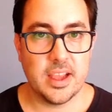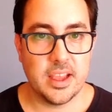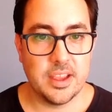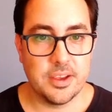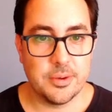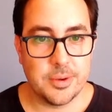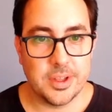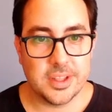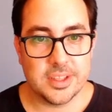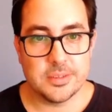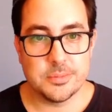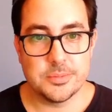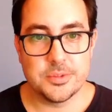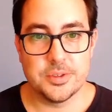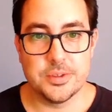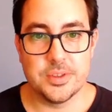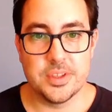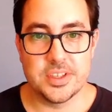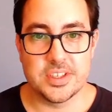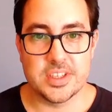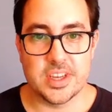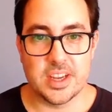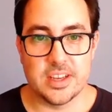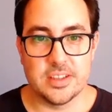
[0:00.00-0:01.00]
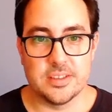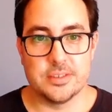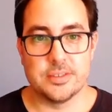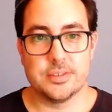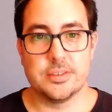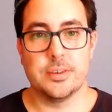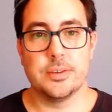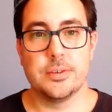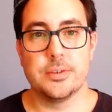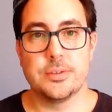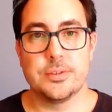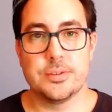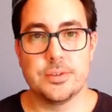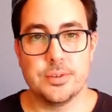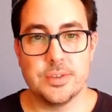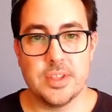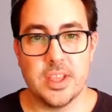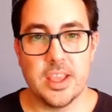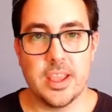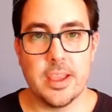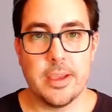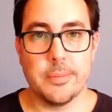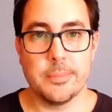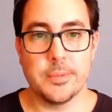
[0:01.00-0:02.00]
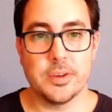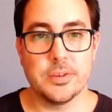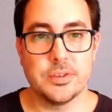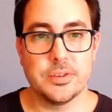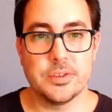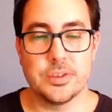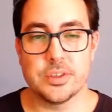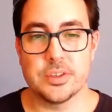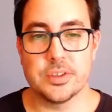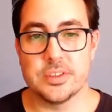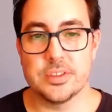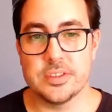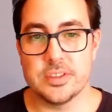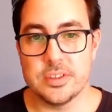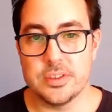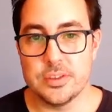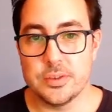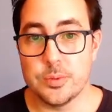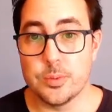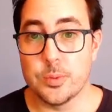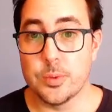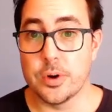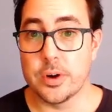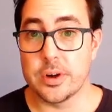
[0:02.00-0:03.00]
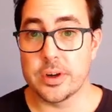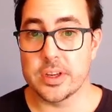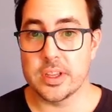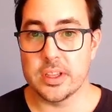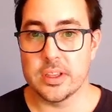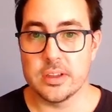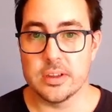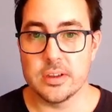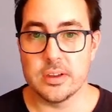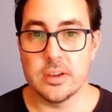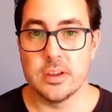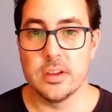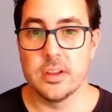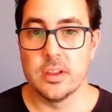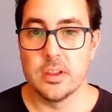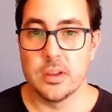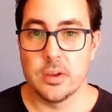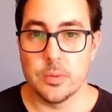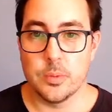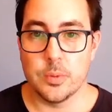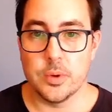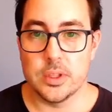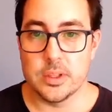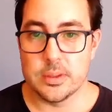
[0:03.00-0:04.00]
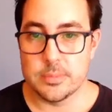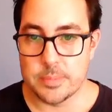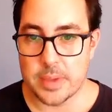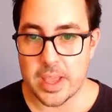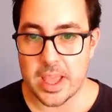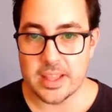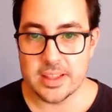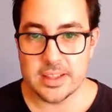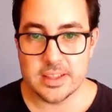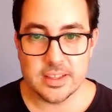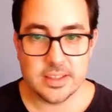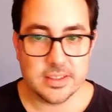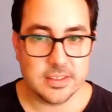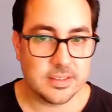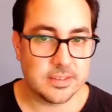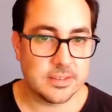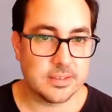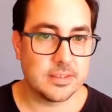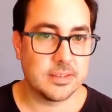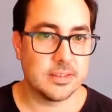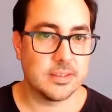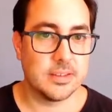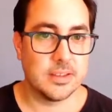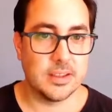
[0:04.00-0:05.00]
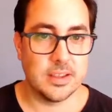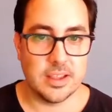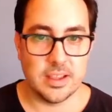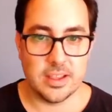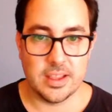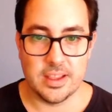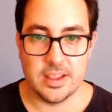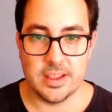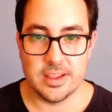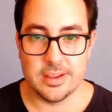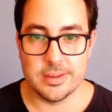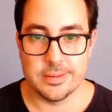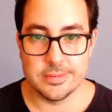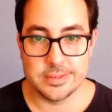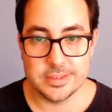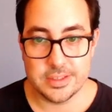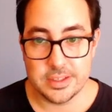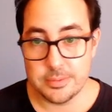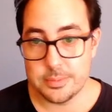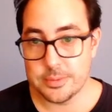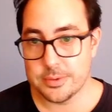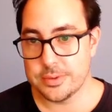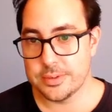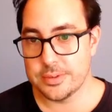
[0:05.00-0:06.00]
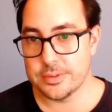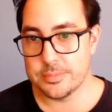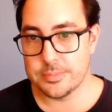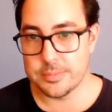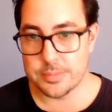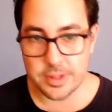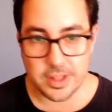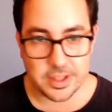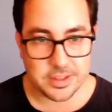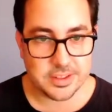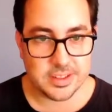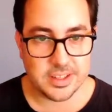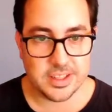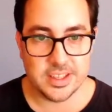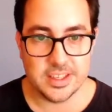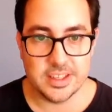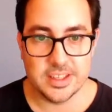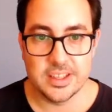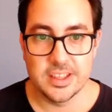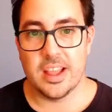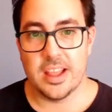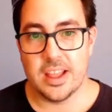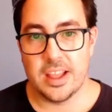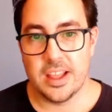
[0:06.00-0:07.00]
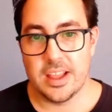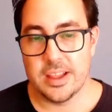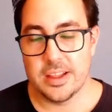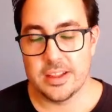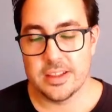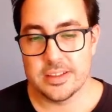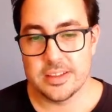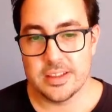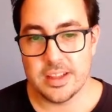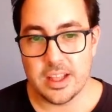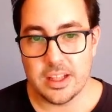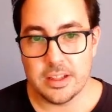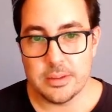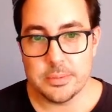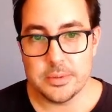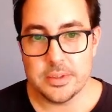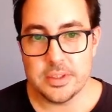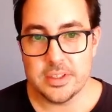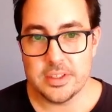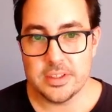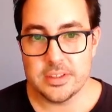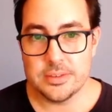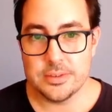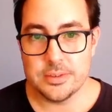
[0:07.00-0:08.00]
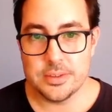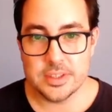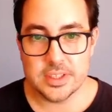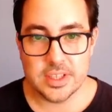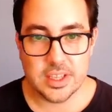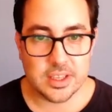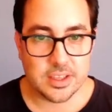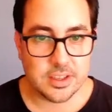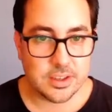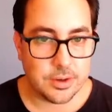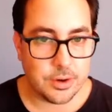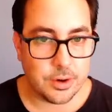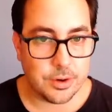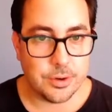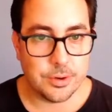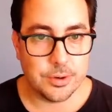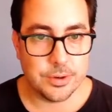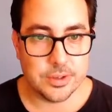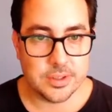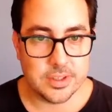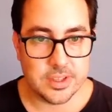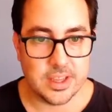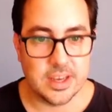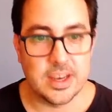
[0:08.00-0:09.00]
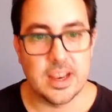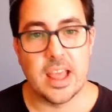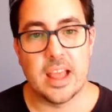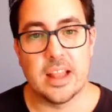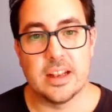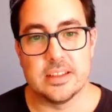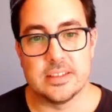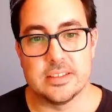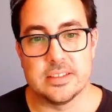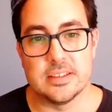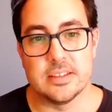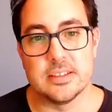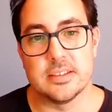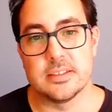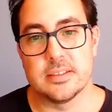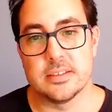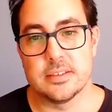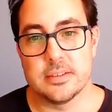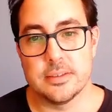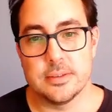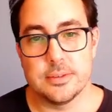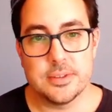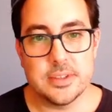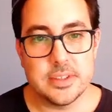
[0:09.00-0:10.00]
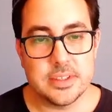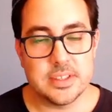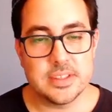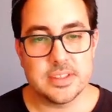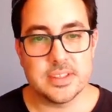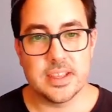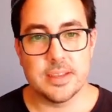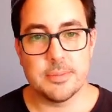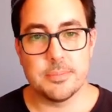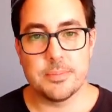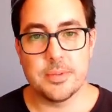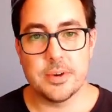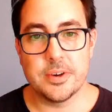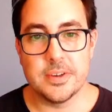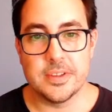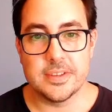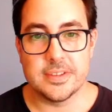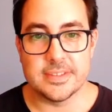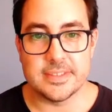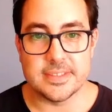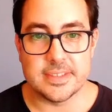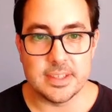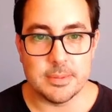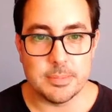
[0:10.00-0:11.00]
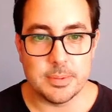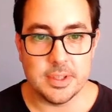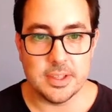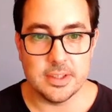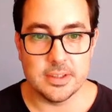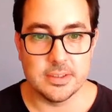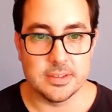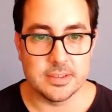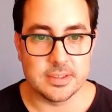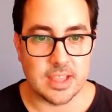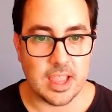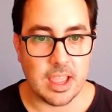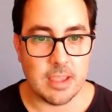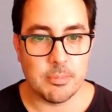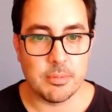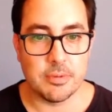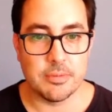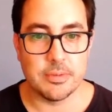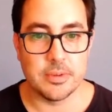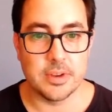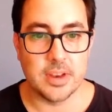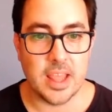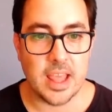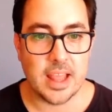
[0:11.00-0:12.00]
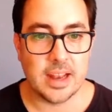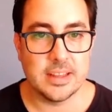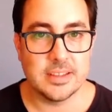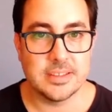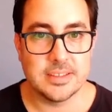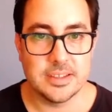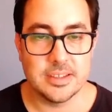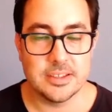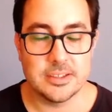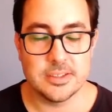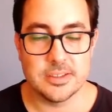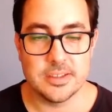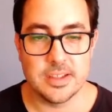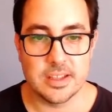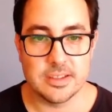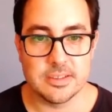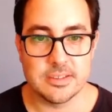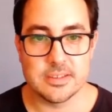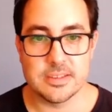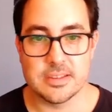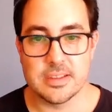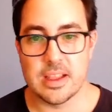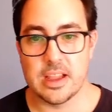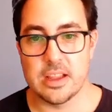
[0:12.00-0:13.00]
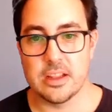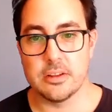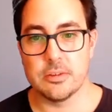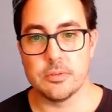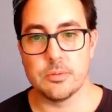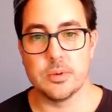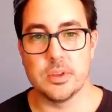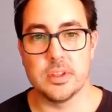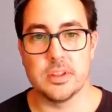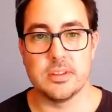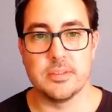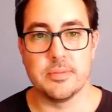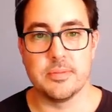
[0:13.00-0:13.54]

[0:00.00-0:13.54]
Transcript: welcome to the channel. So today I'm going to continue working with Pandas, Seaborn, Plotly, and I'll be doing a cohort analysis. So this is a very typical type of analysis that's done with